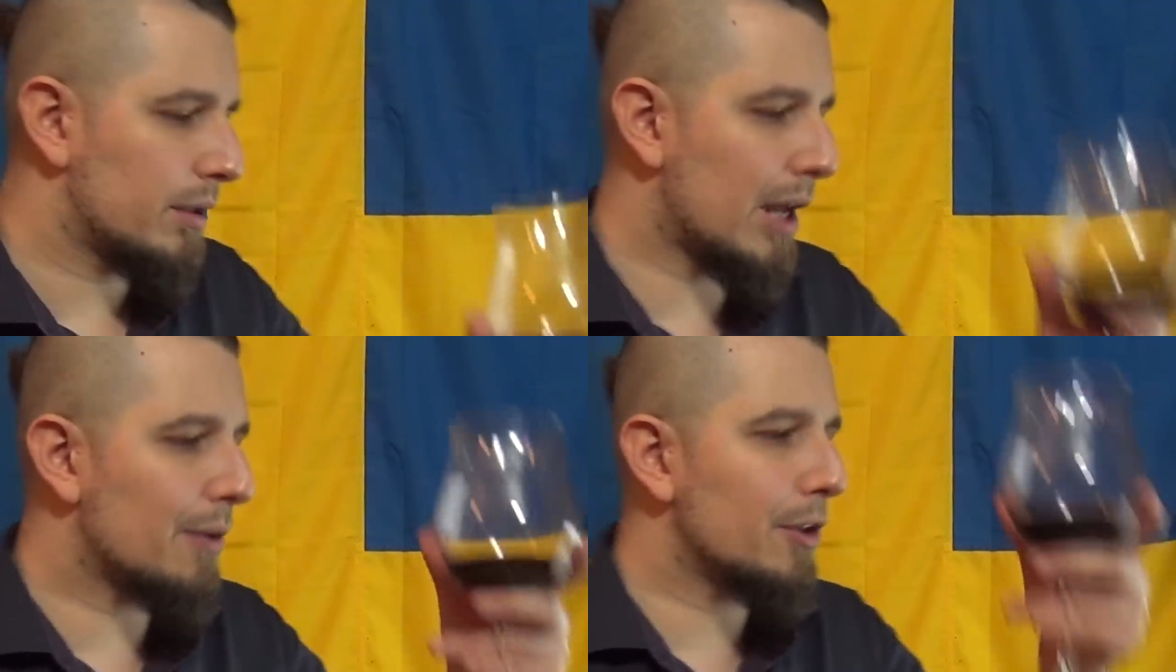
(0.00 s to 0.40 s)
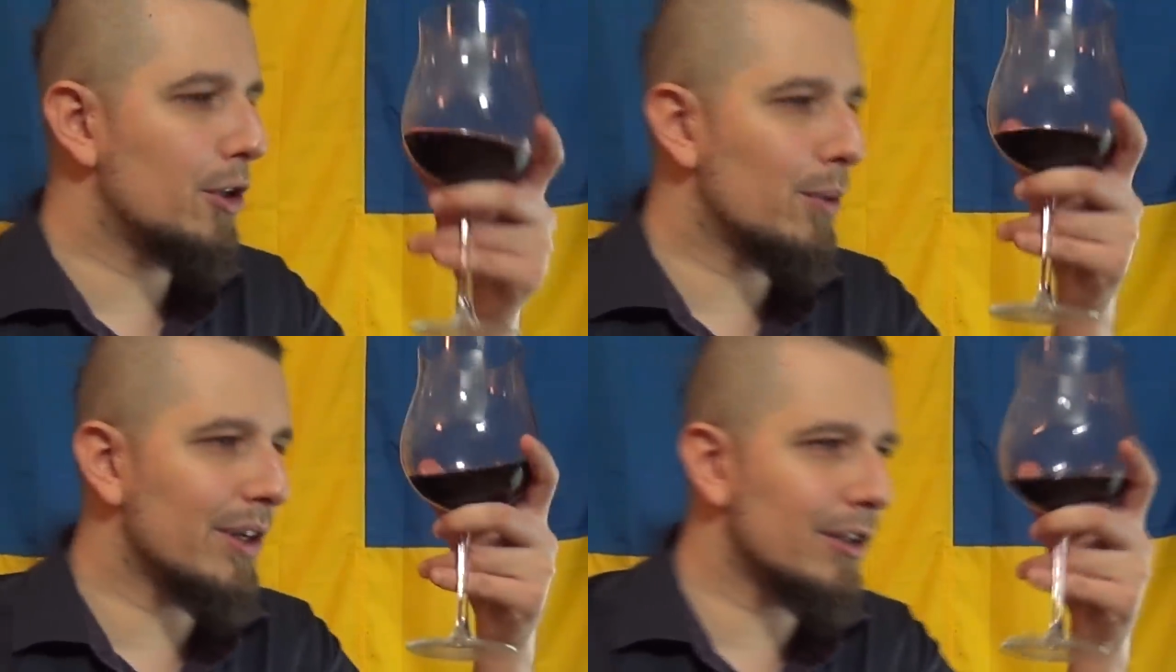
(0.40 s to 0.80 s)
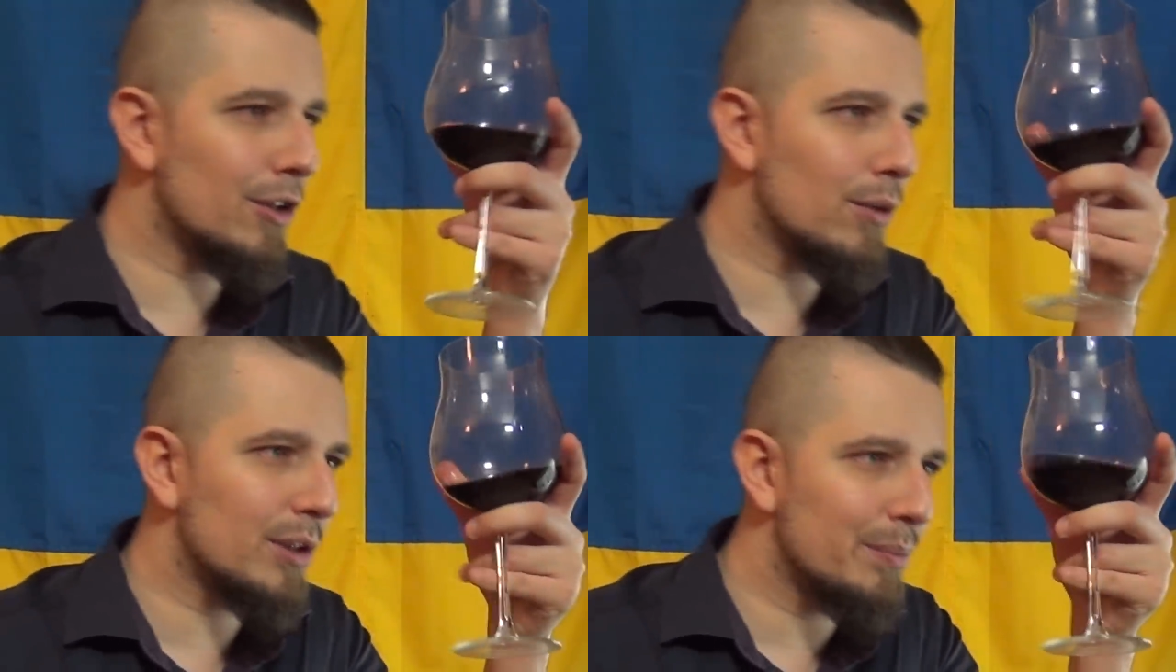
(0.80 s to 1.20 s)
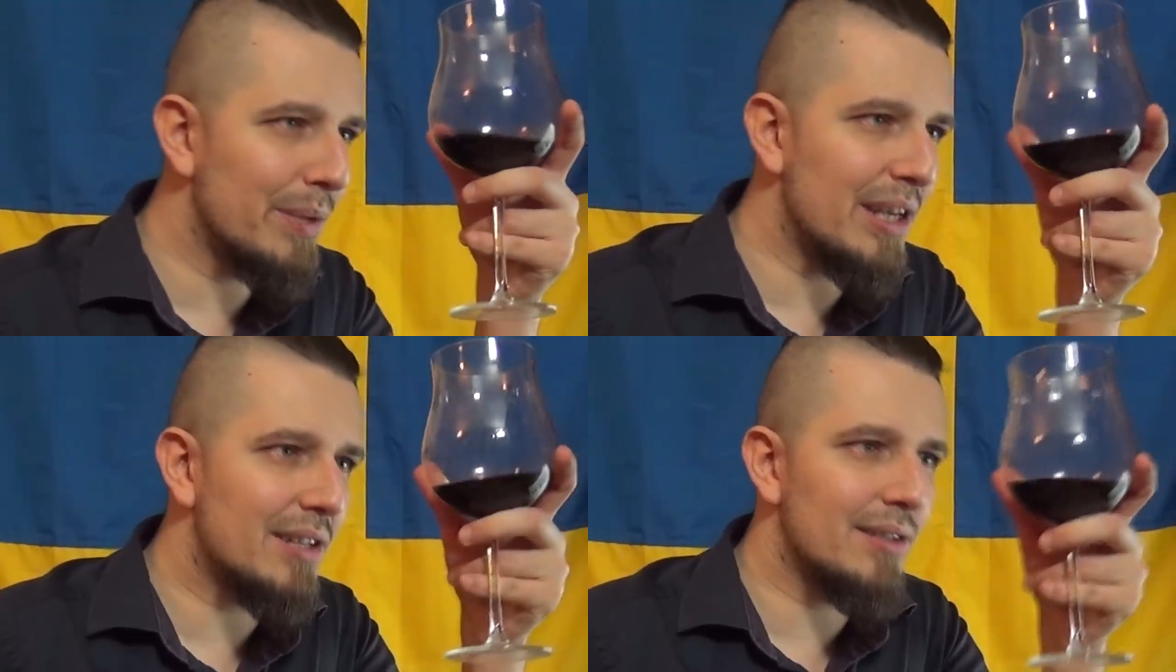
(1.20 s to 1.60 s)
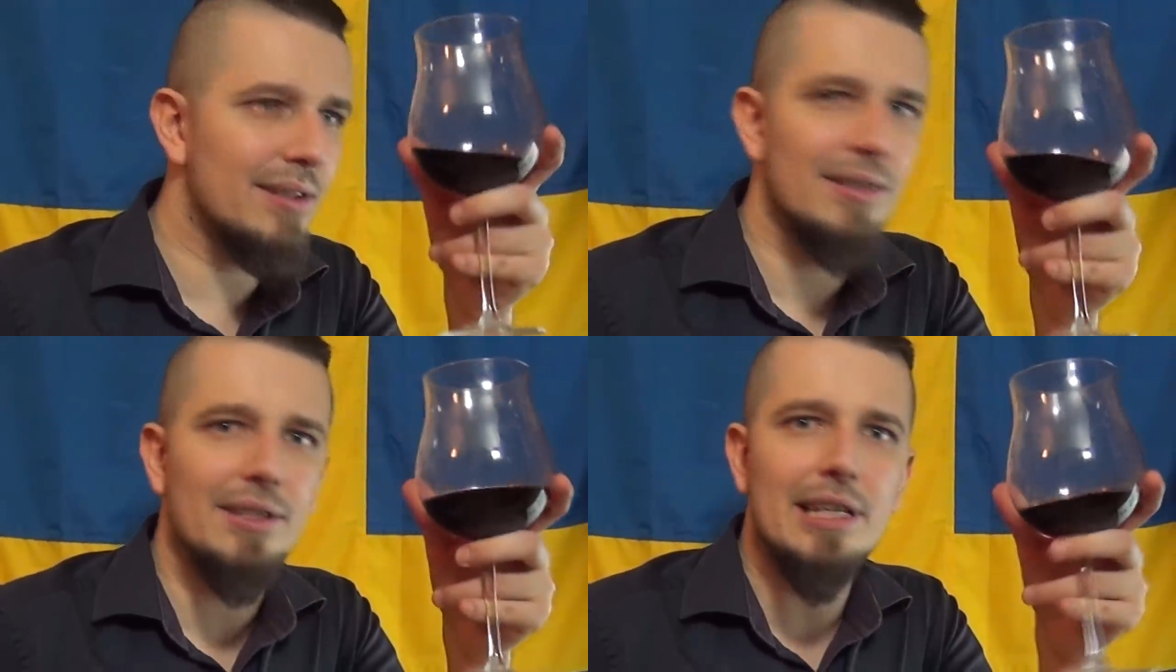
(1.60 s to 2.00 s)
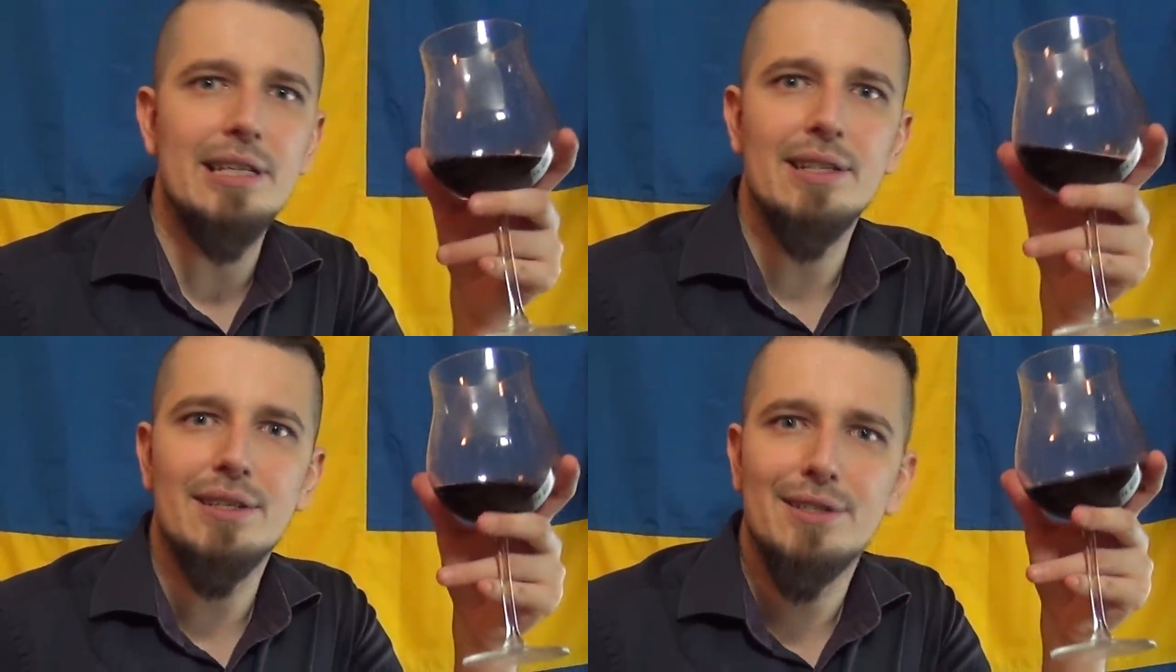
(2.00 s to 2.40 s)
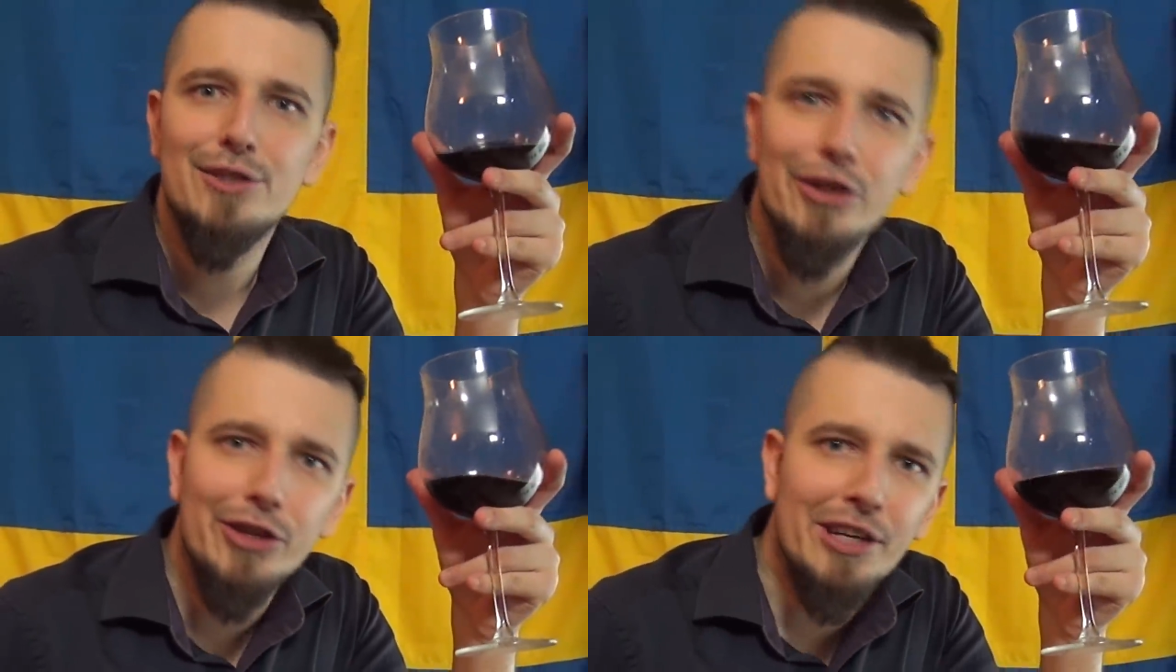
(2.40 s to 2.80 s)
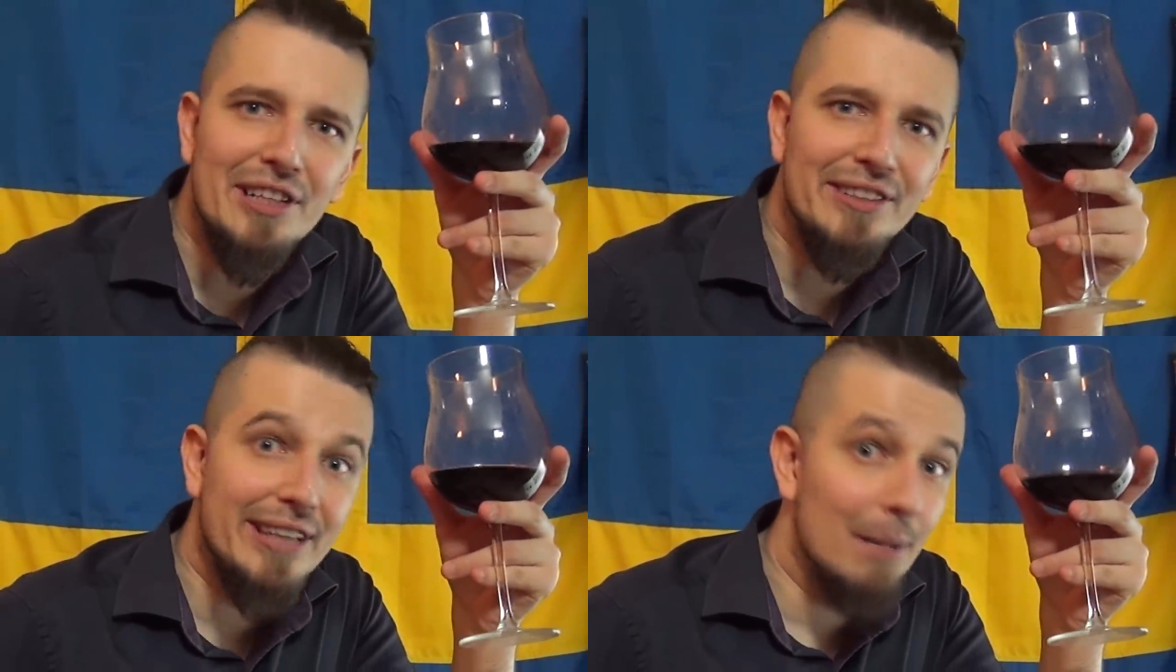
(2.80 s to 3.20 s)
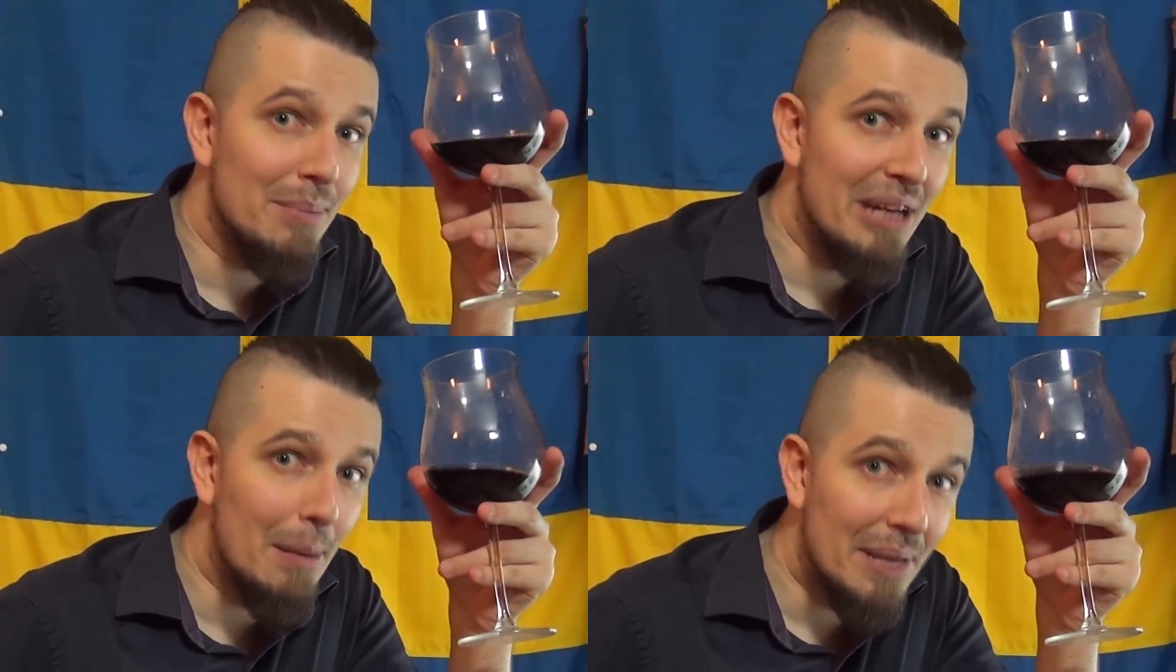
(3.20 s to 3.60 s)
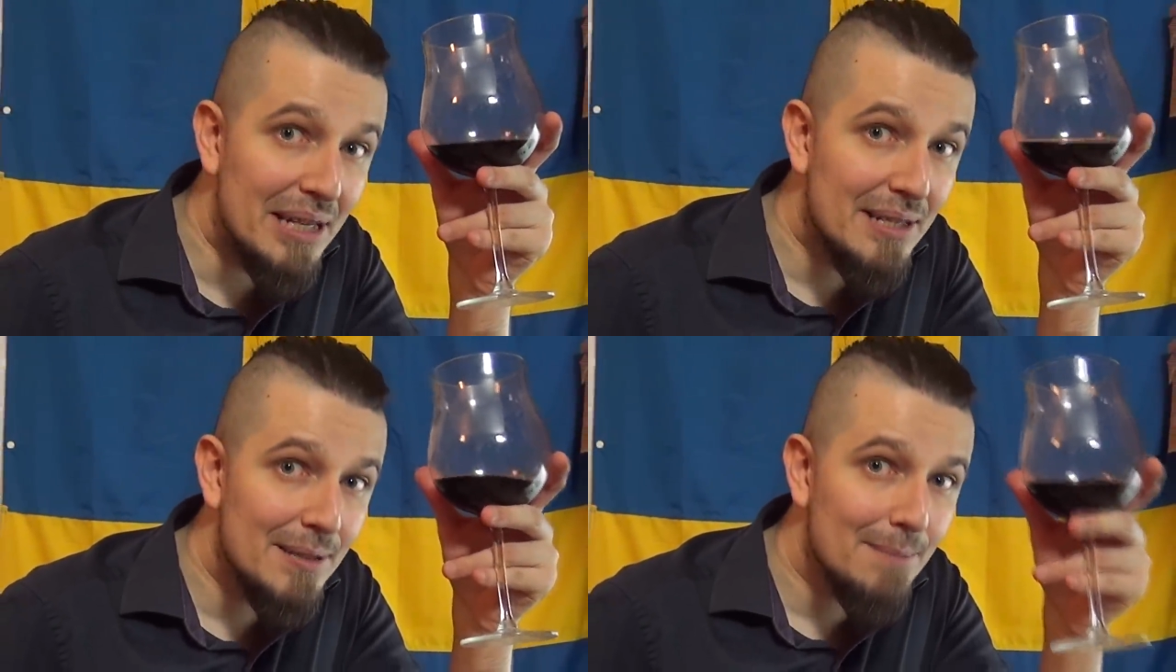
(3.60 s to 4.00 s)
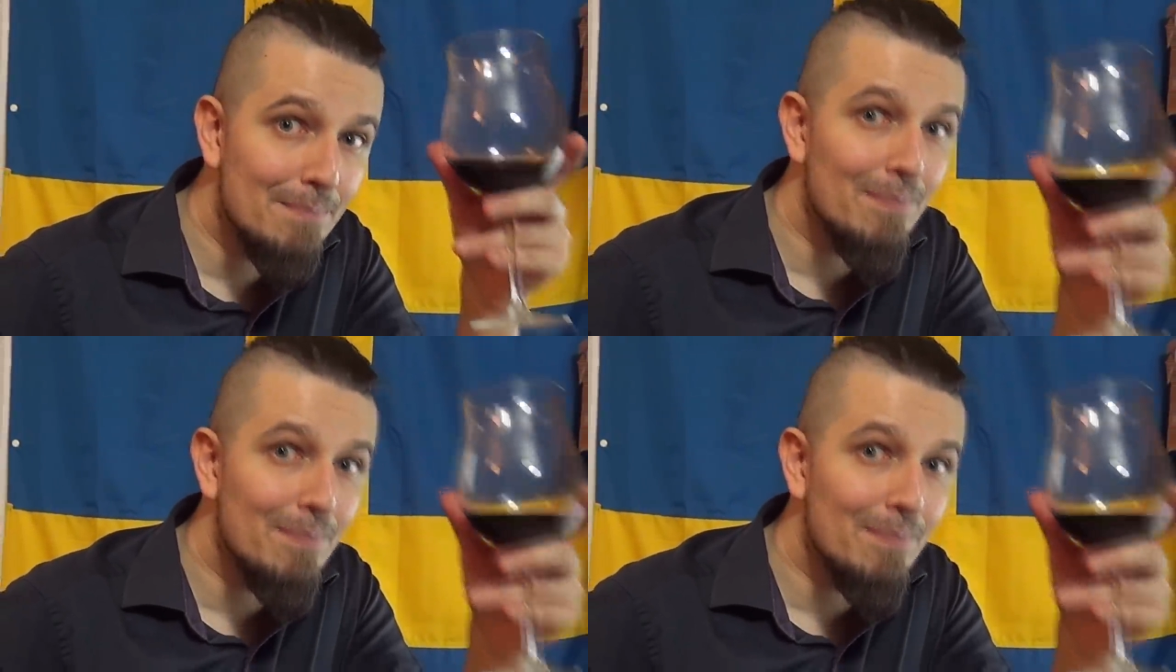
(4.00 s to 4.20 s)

Now, you wanna know what makes diseases turn into epidemics?